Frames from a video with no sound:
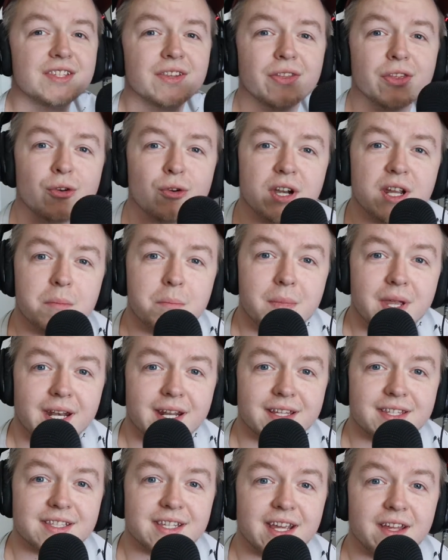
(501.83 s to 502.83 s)
It's three
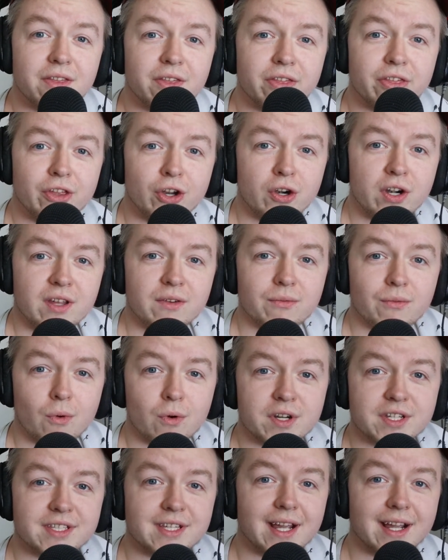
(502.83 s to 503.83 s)
minutes and
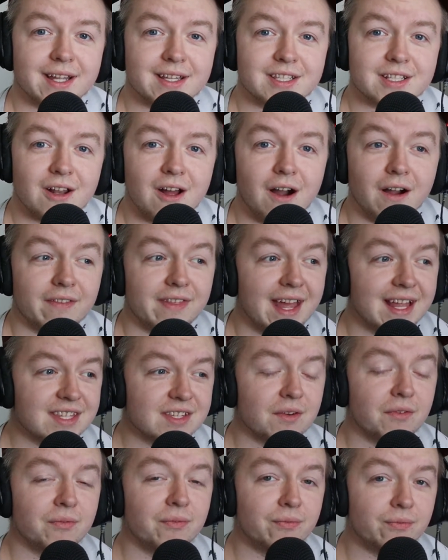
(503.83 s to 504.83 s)
34 seconds long.
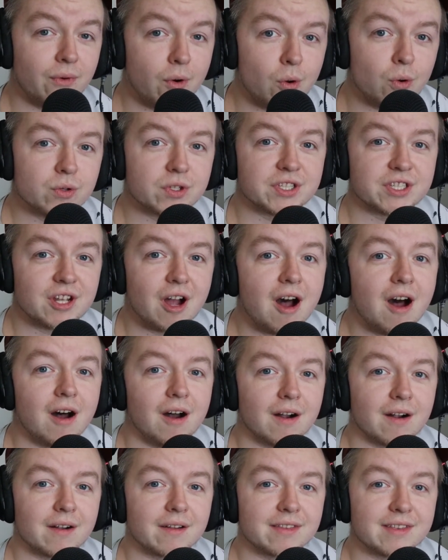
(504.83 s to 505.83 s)
That's a full
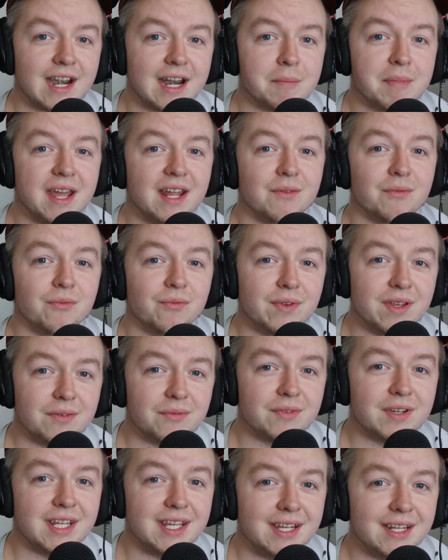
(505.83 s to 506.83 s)
song that I paid
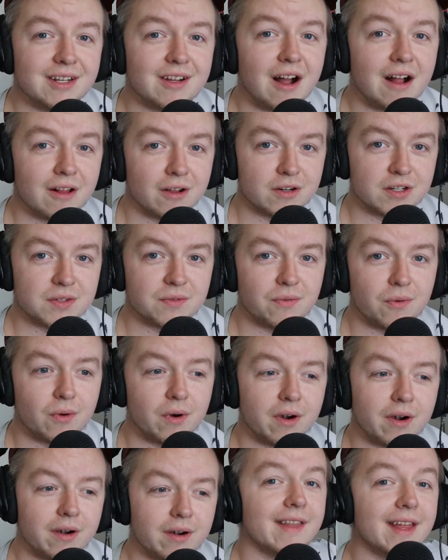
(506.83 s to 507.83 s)
$15
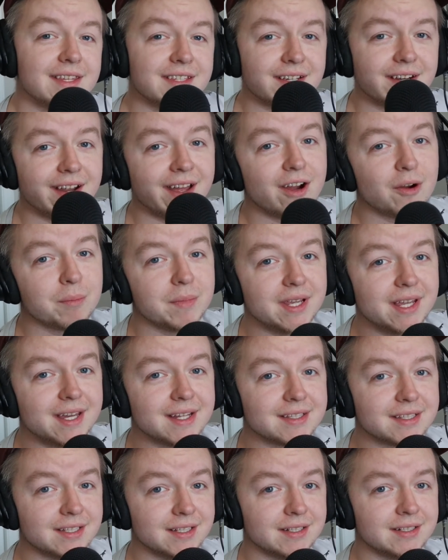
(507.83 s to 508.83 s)
for. And that's gonna help me
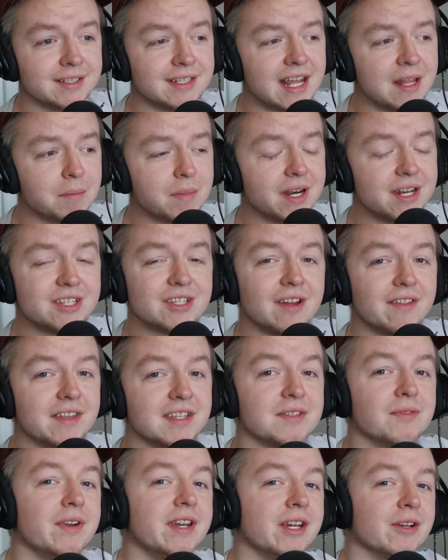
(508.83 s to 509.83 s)
get to 10 minutes on
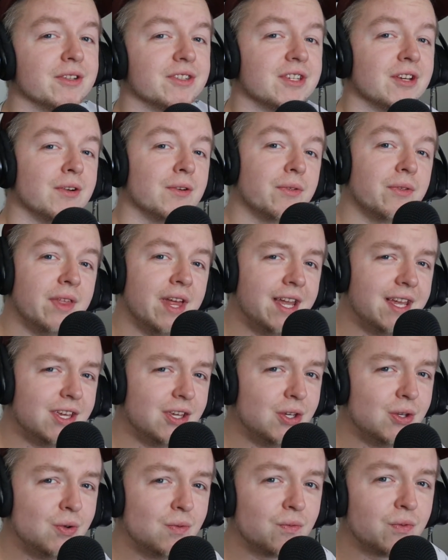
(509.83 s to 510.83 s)
this video, so
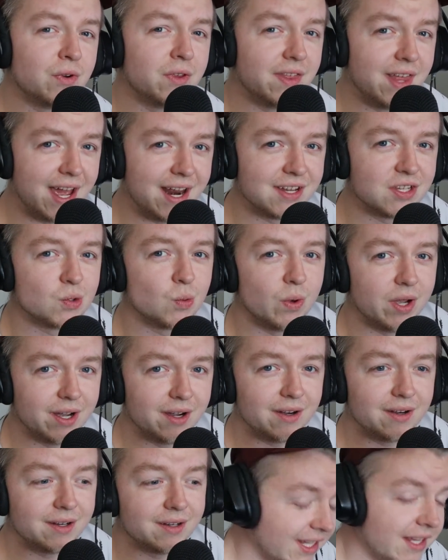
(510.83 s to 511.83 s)
thank you for that as
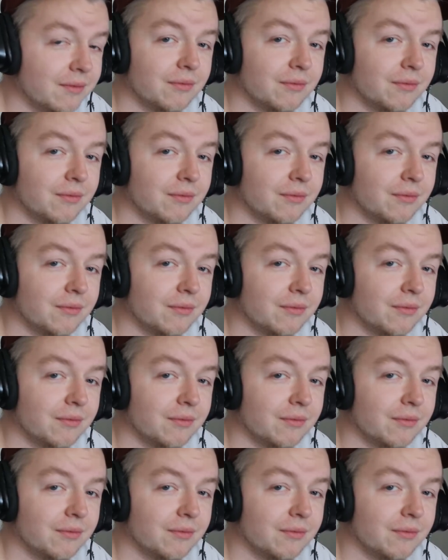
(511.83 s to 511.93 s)
well.